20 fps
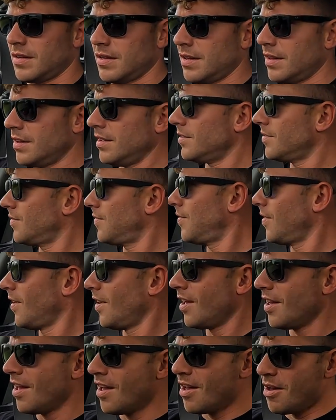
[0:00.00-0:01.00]
And if
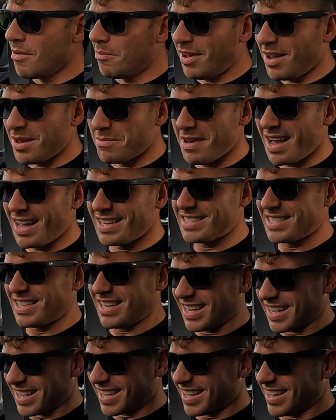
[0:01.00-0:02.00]
by
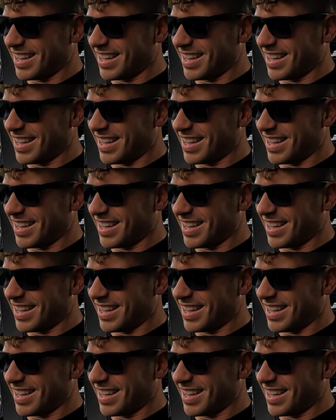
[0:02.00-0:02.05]
magic